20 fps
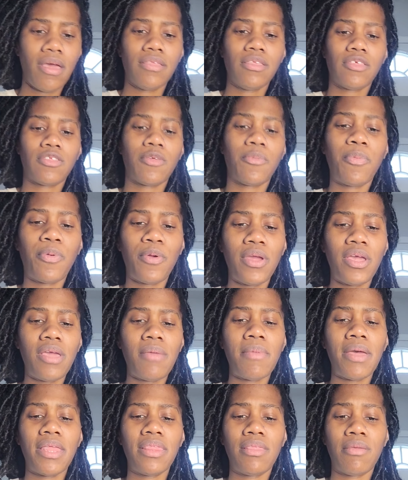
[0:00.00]
the
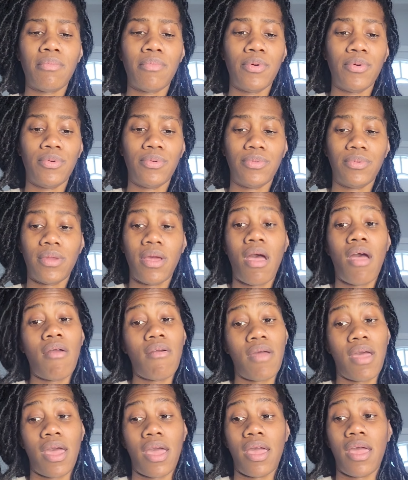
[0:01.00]
Supreme, and the Moon. All
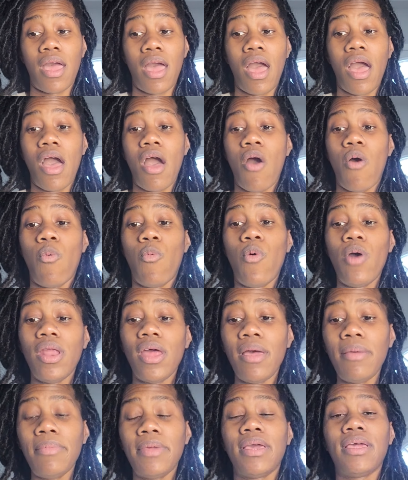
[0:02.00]
right, what
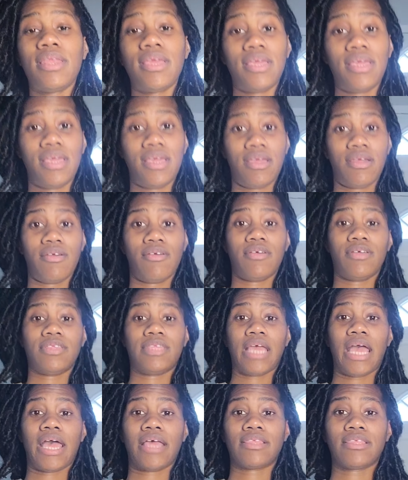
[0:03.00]
I'm getting here is
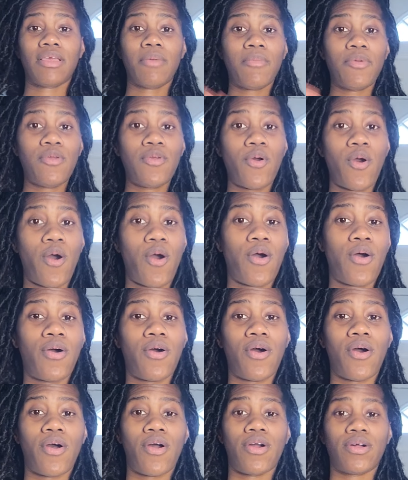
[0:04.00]
that some of you
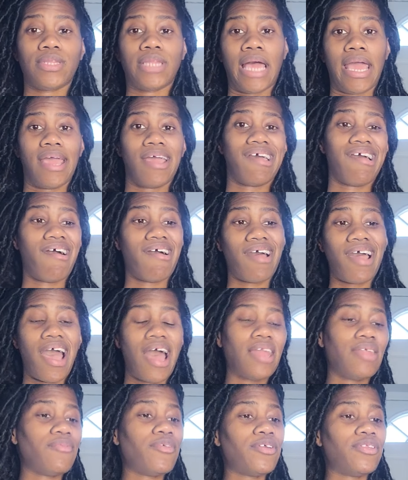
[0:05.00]
all are
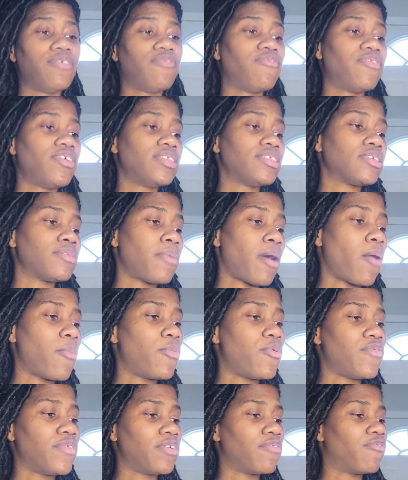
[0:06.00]
kind of on the fence about
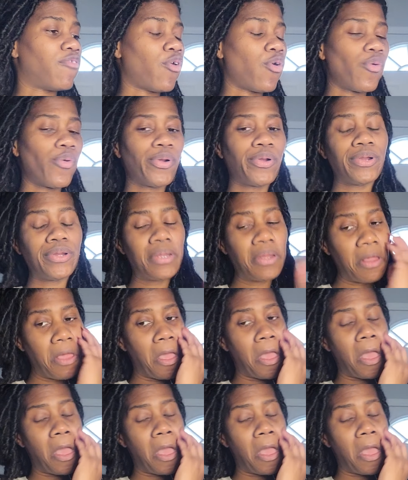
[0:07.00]
moving forward.